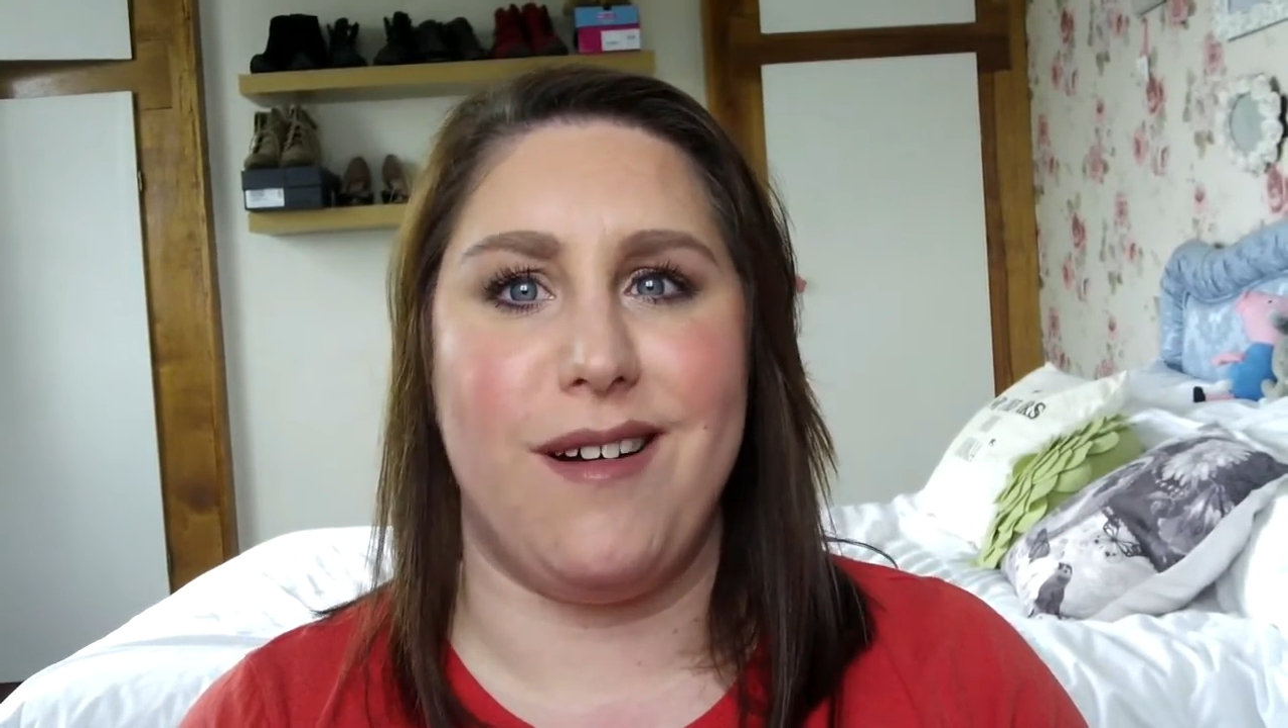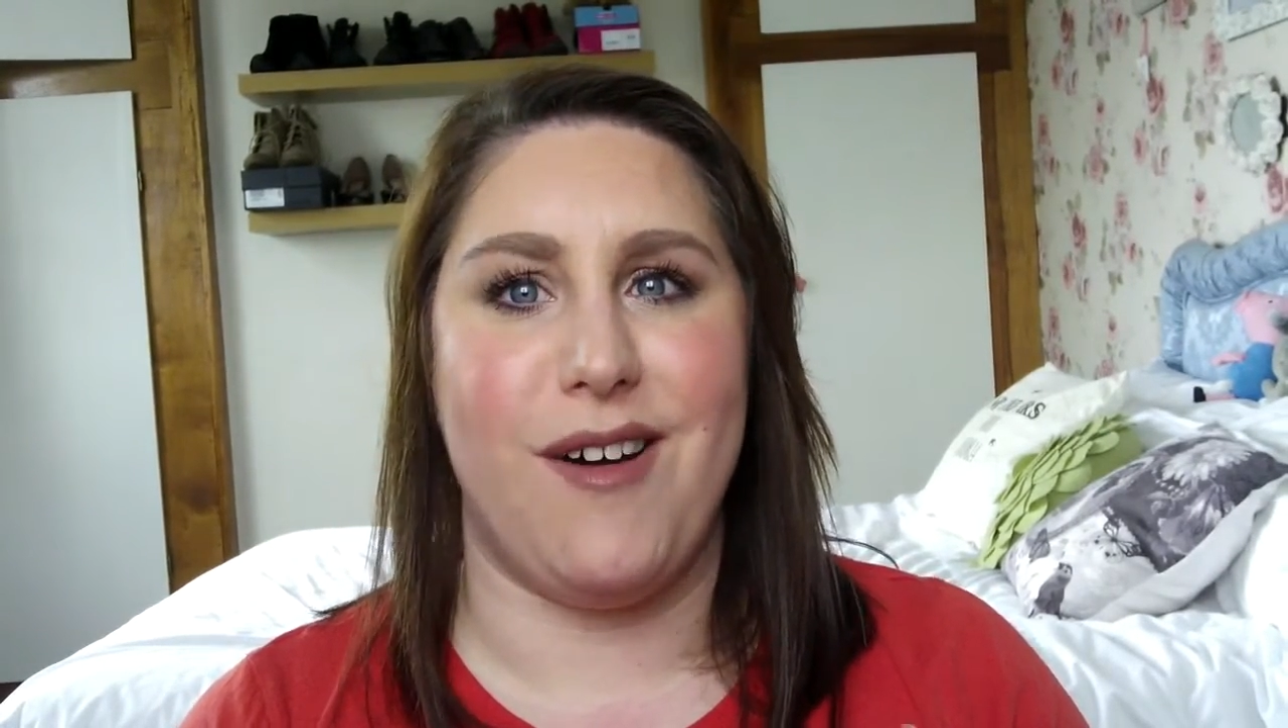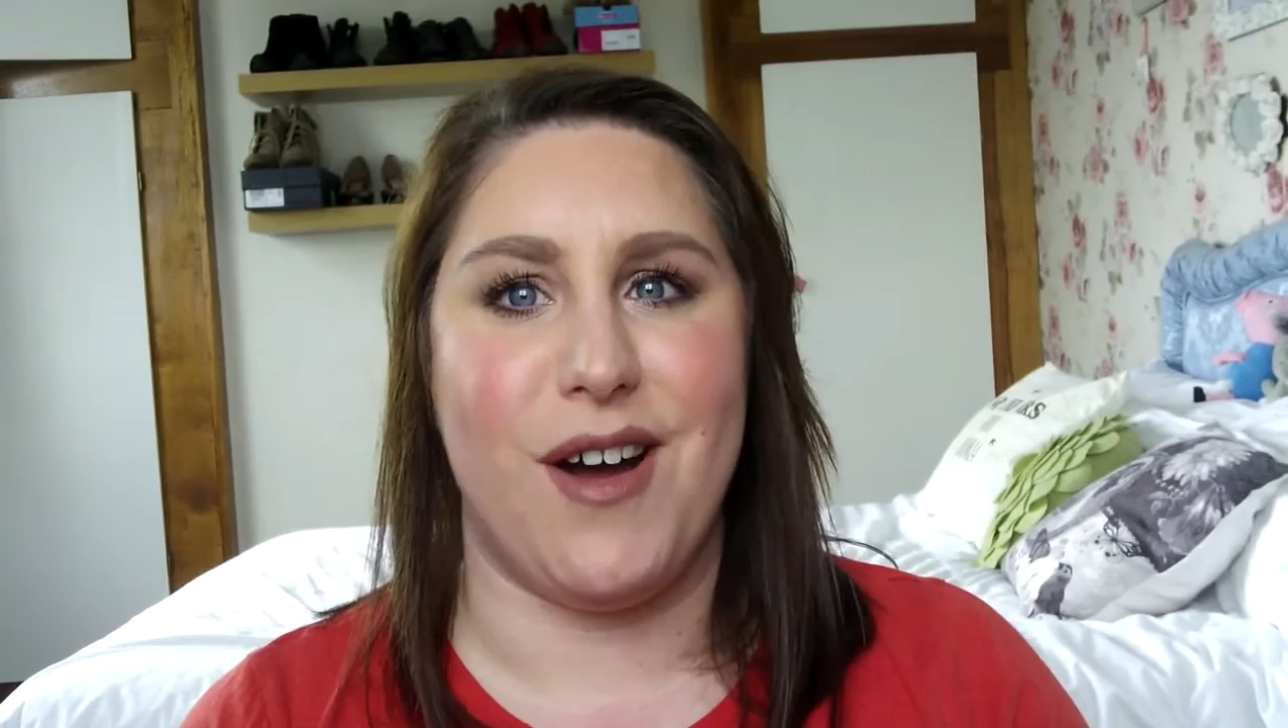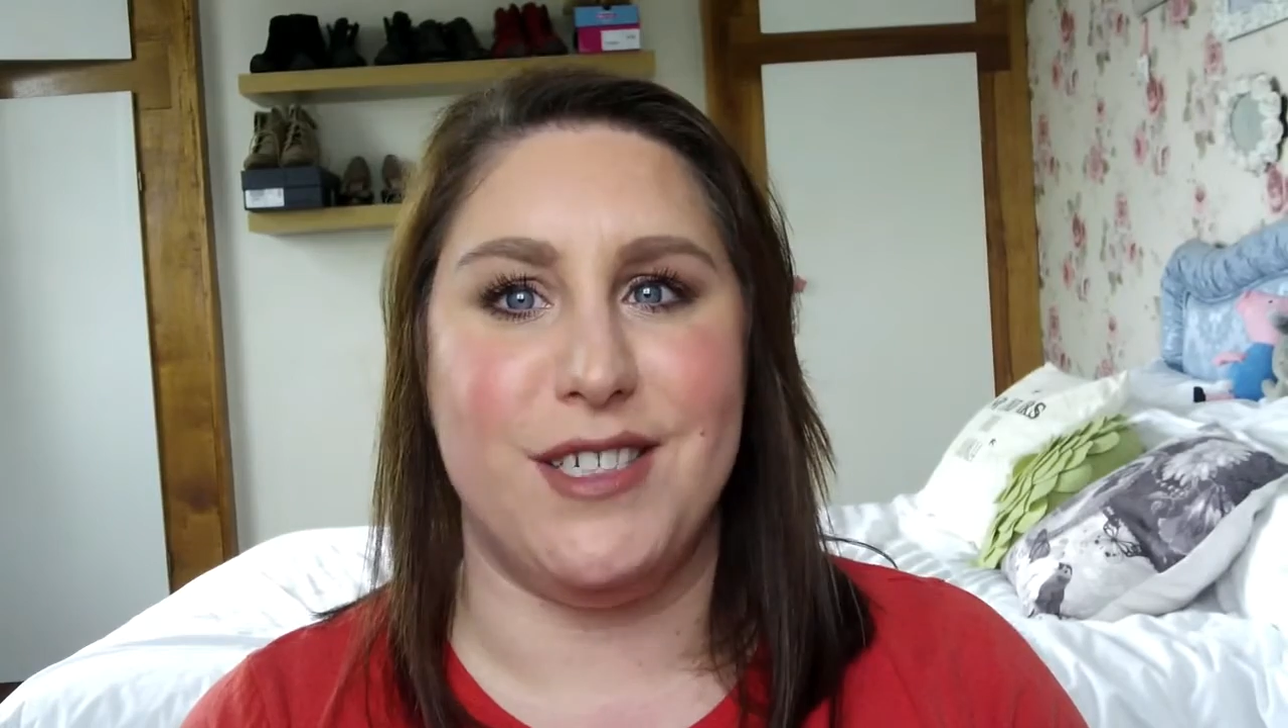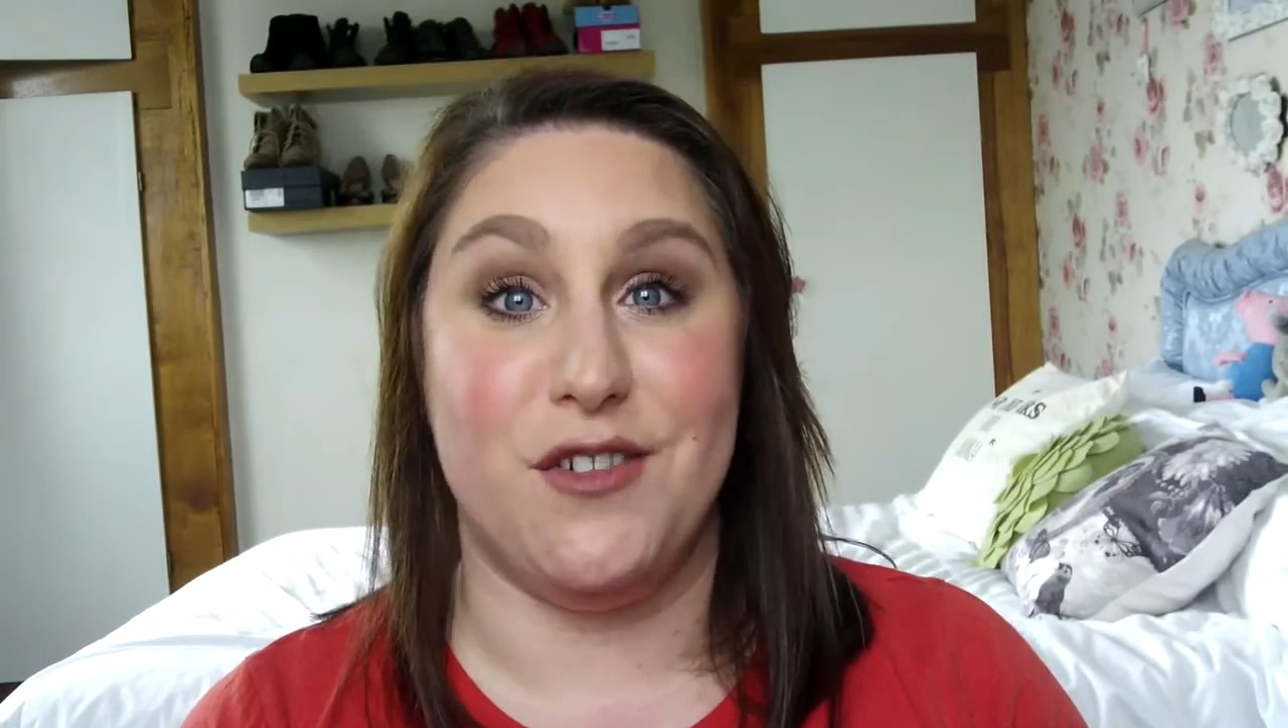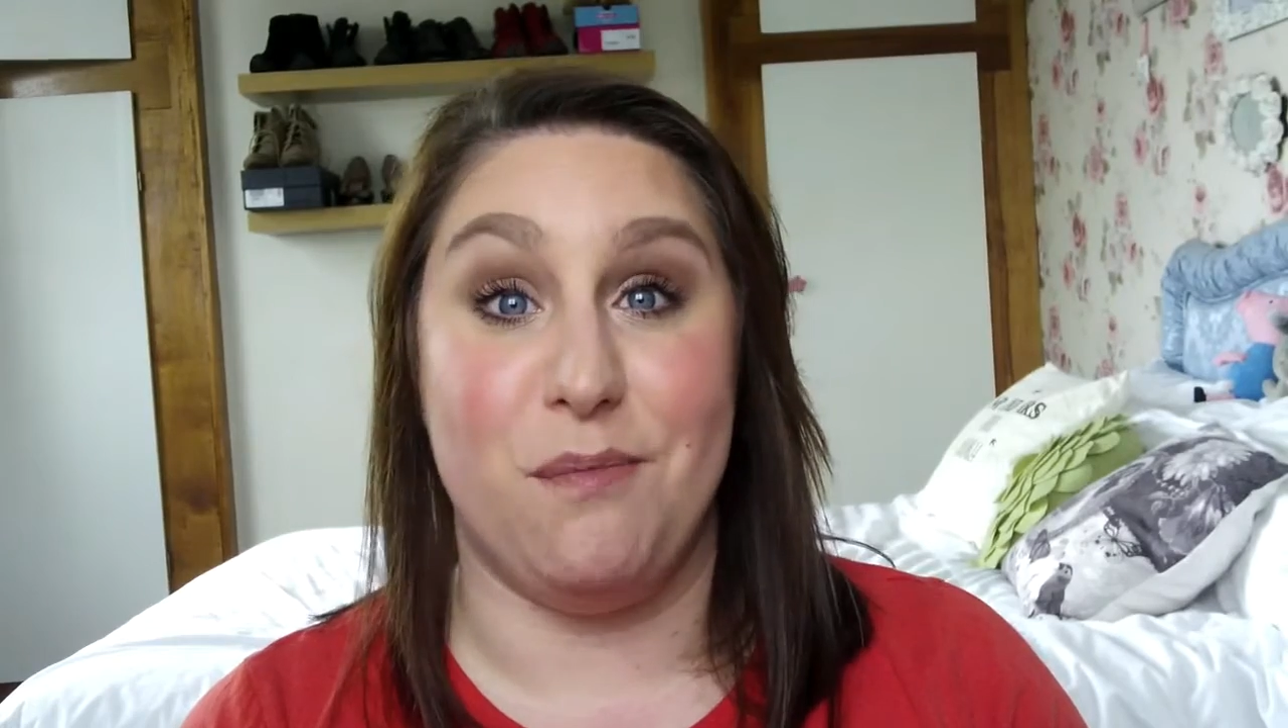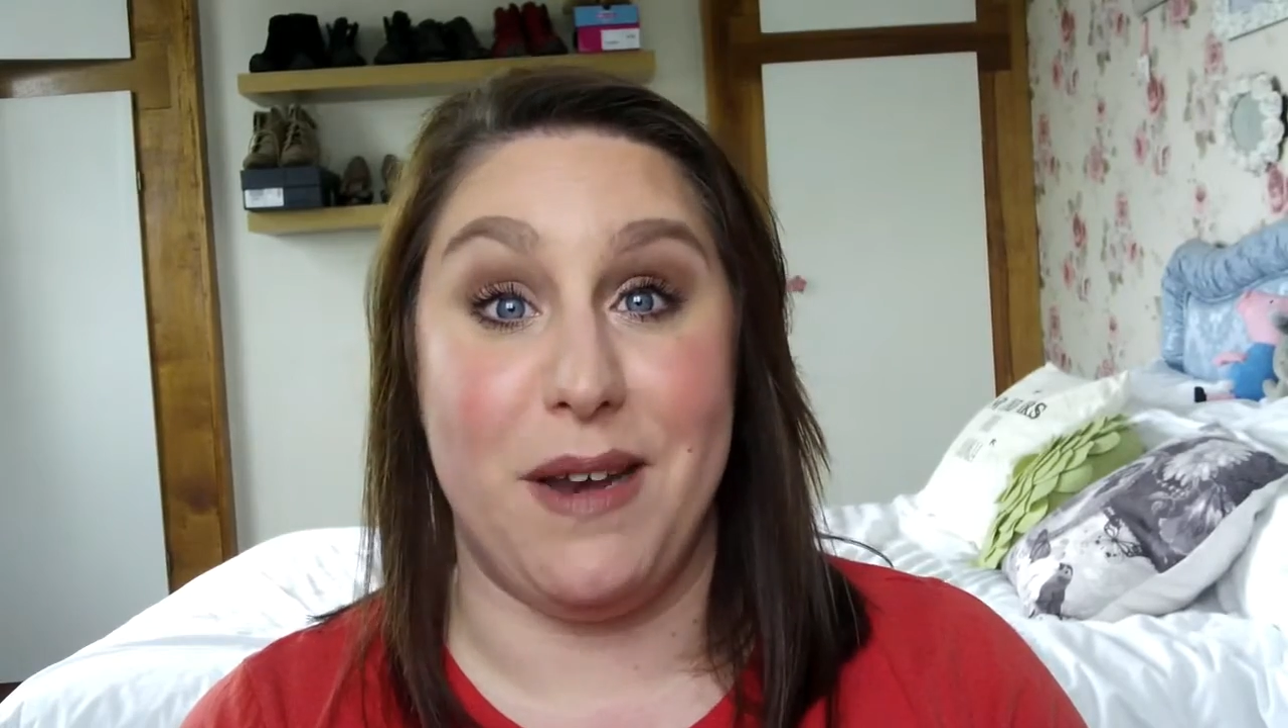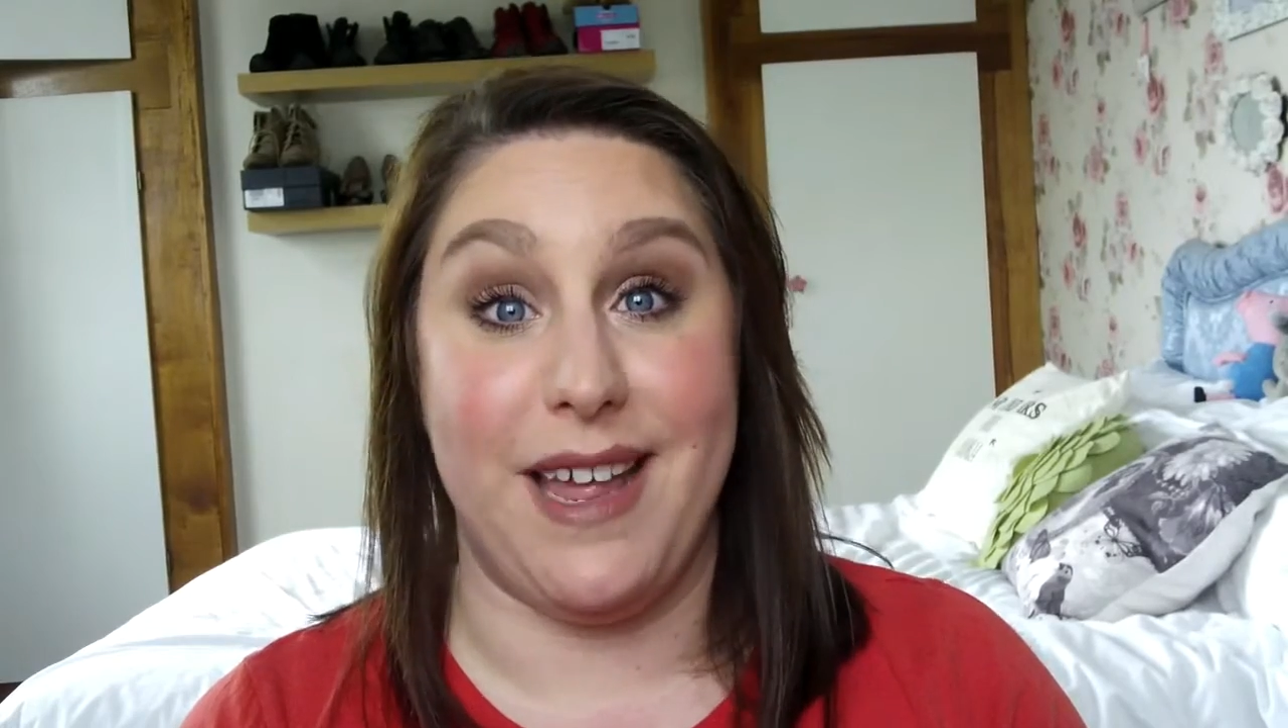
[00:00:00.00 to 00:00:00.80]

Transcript: kind of